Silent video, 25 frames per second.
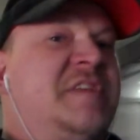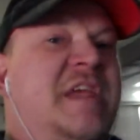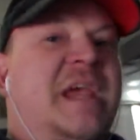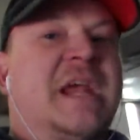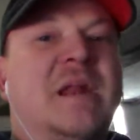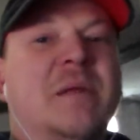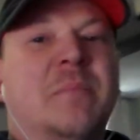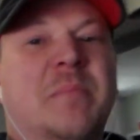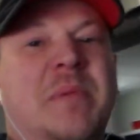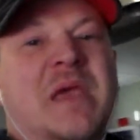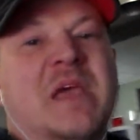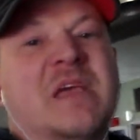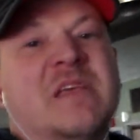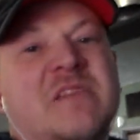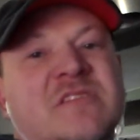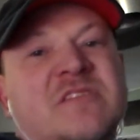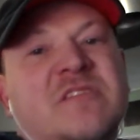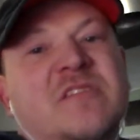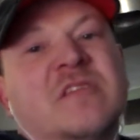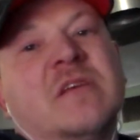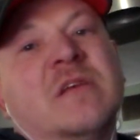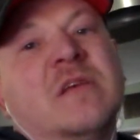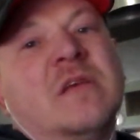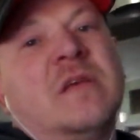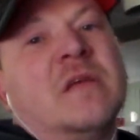
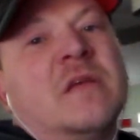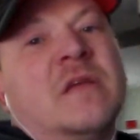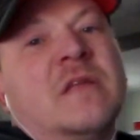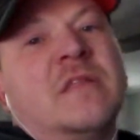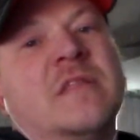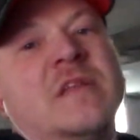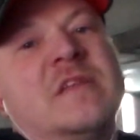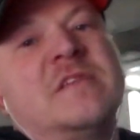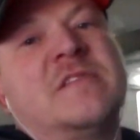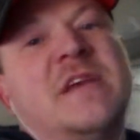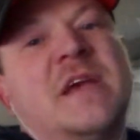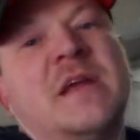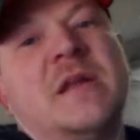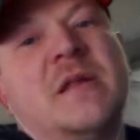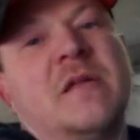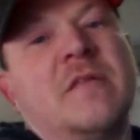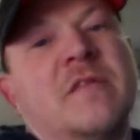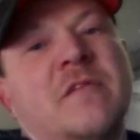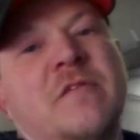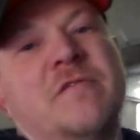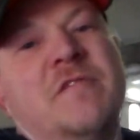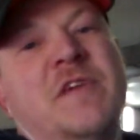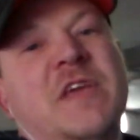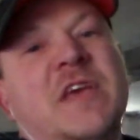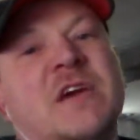database,
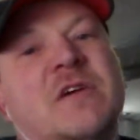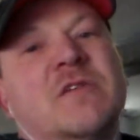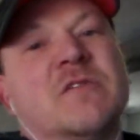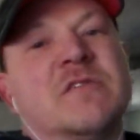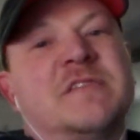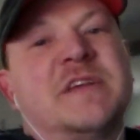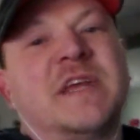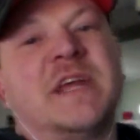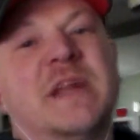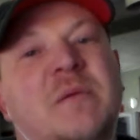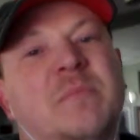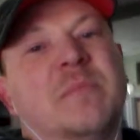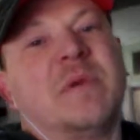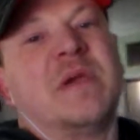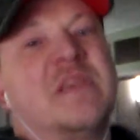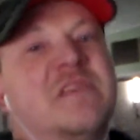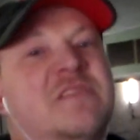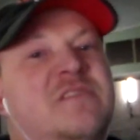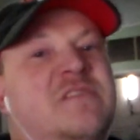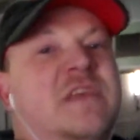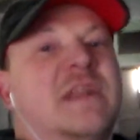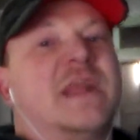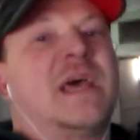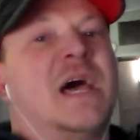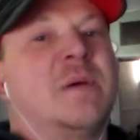the vehicle
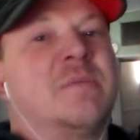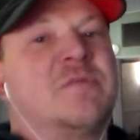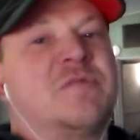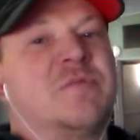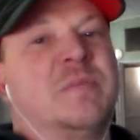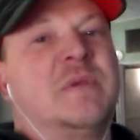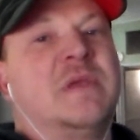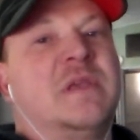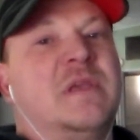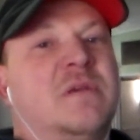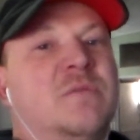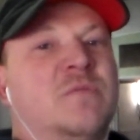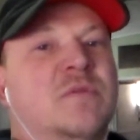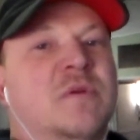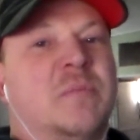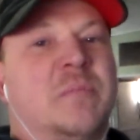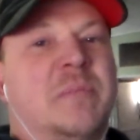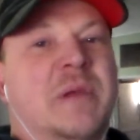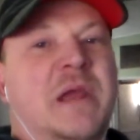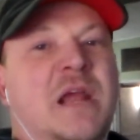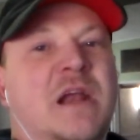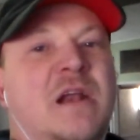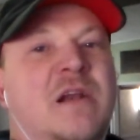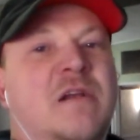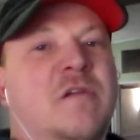database that helps me
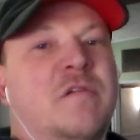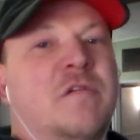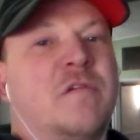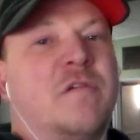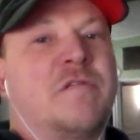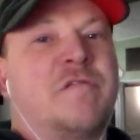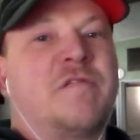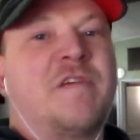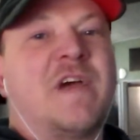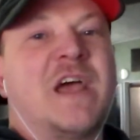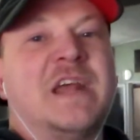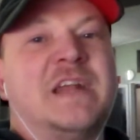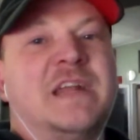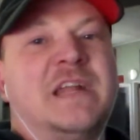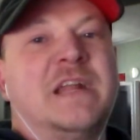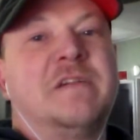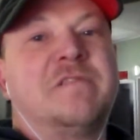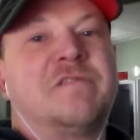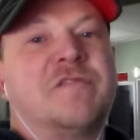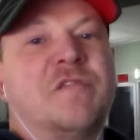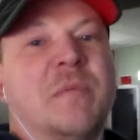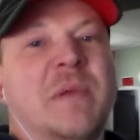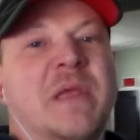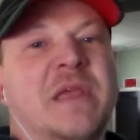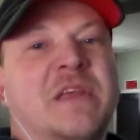repair or find
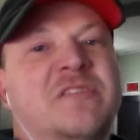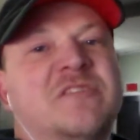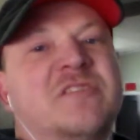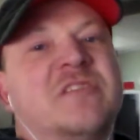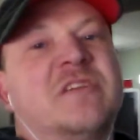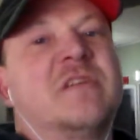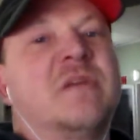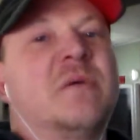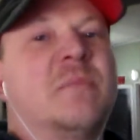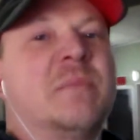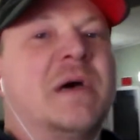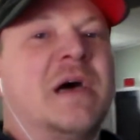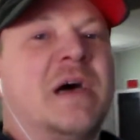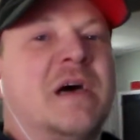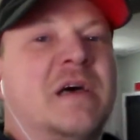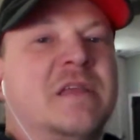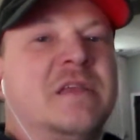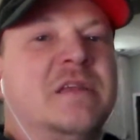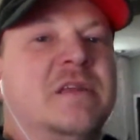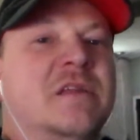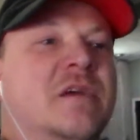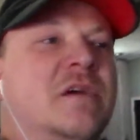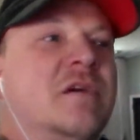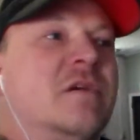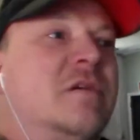information about,
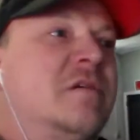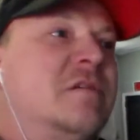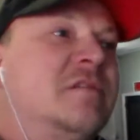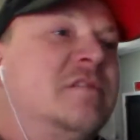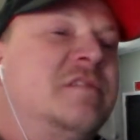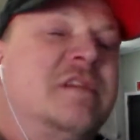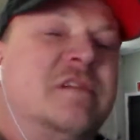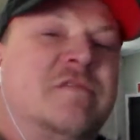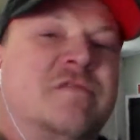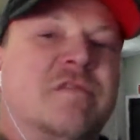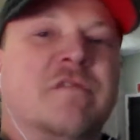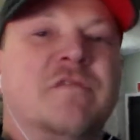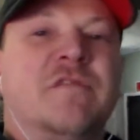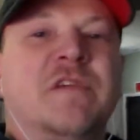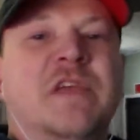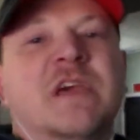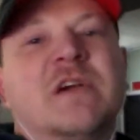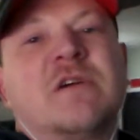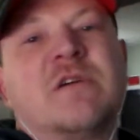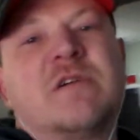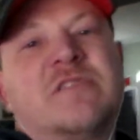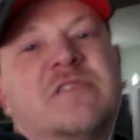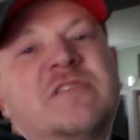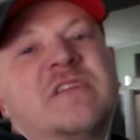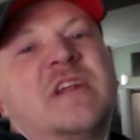different
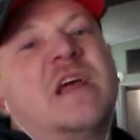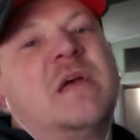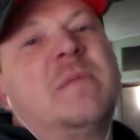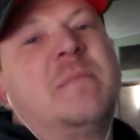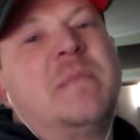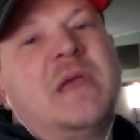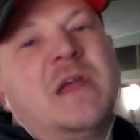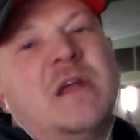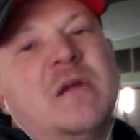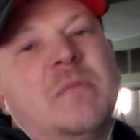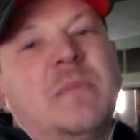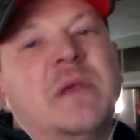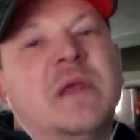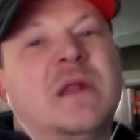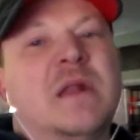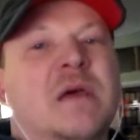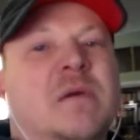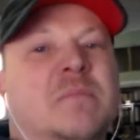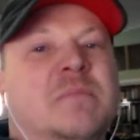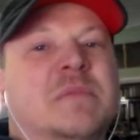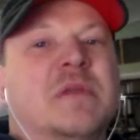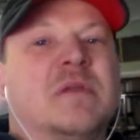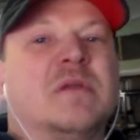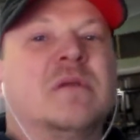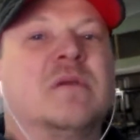vehicles that I may or may
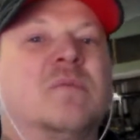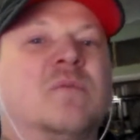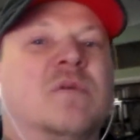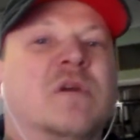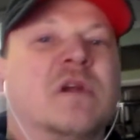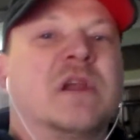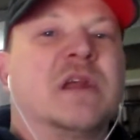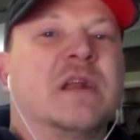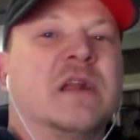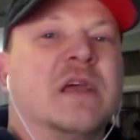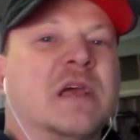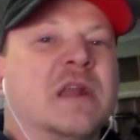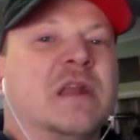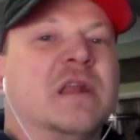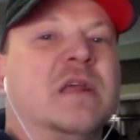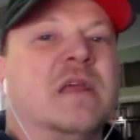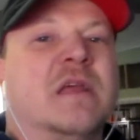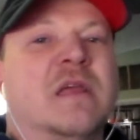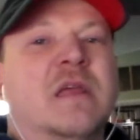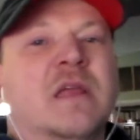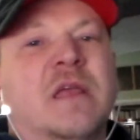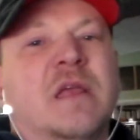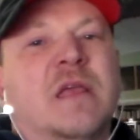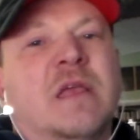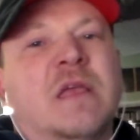not be working on.
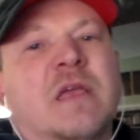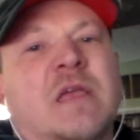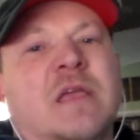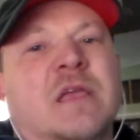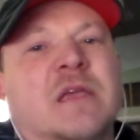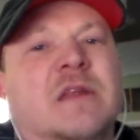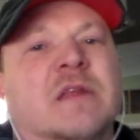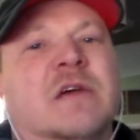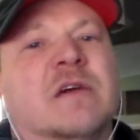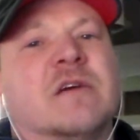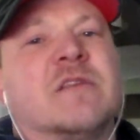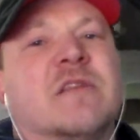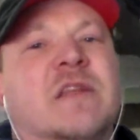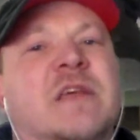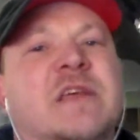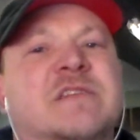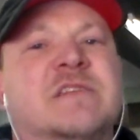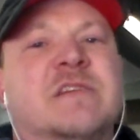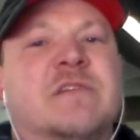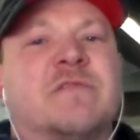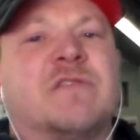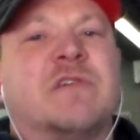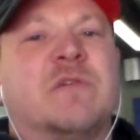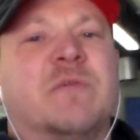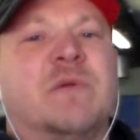Like
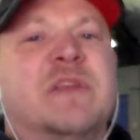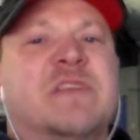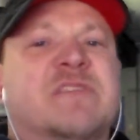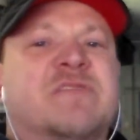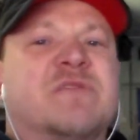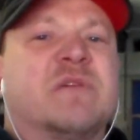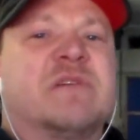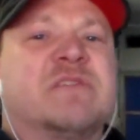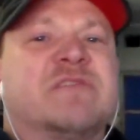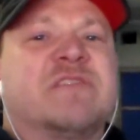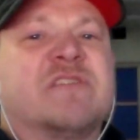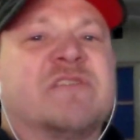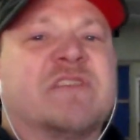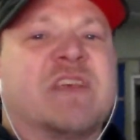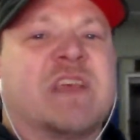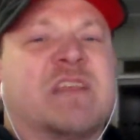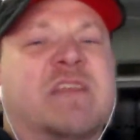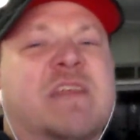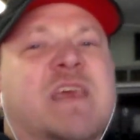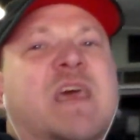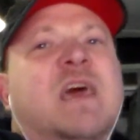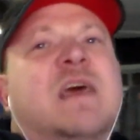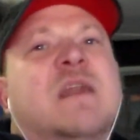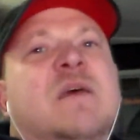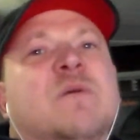different resources
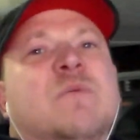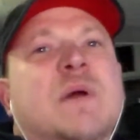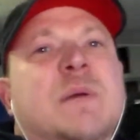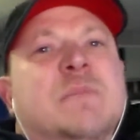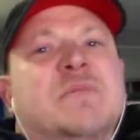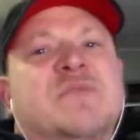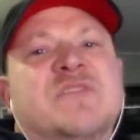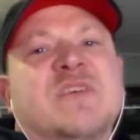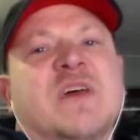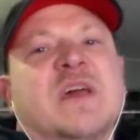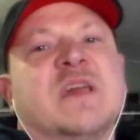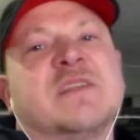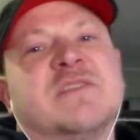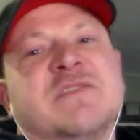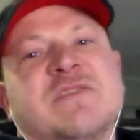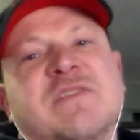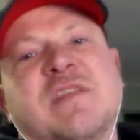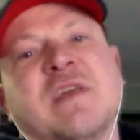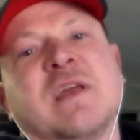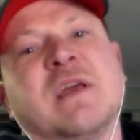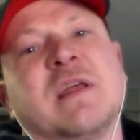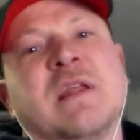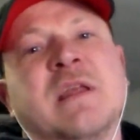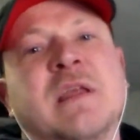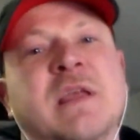like that, websites
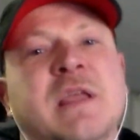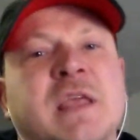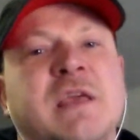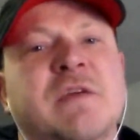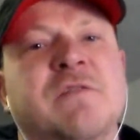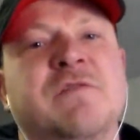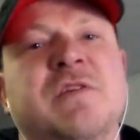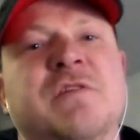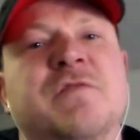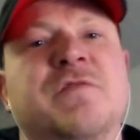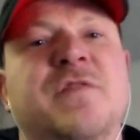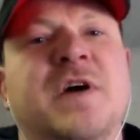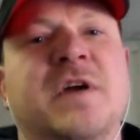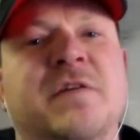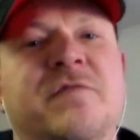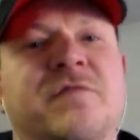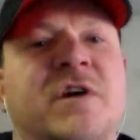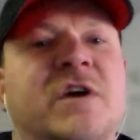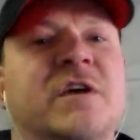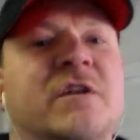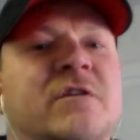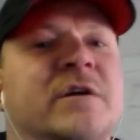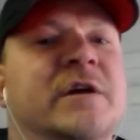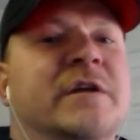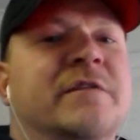that give you
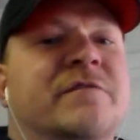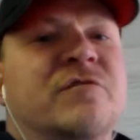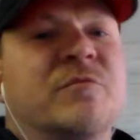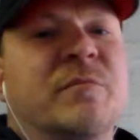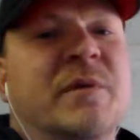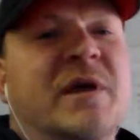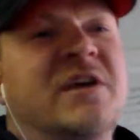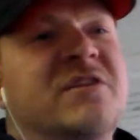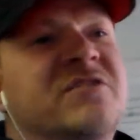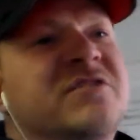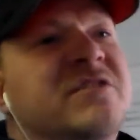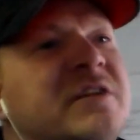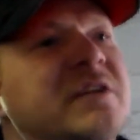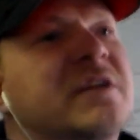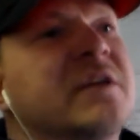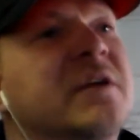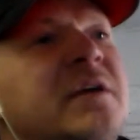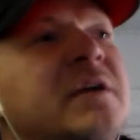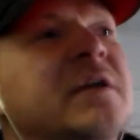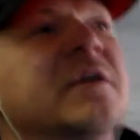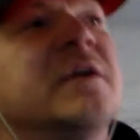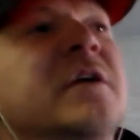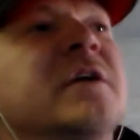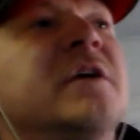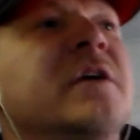vital information.
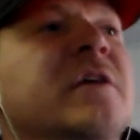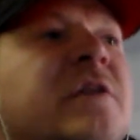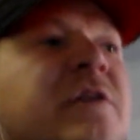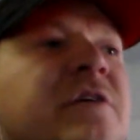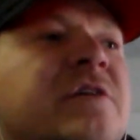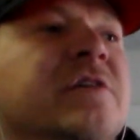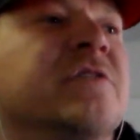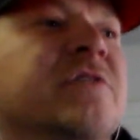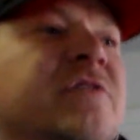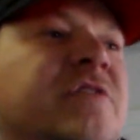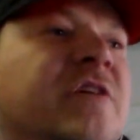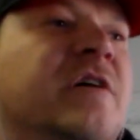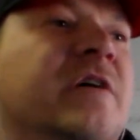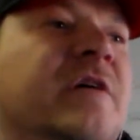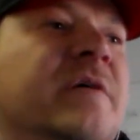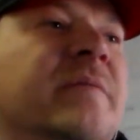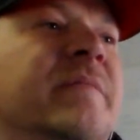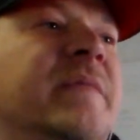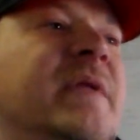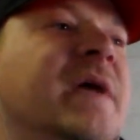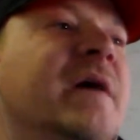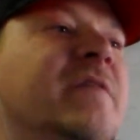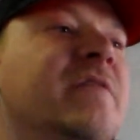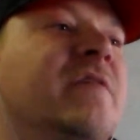So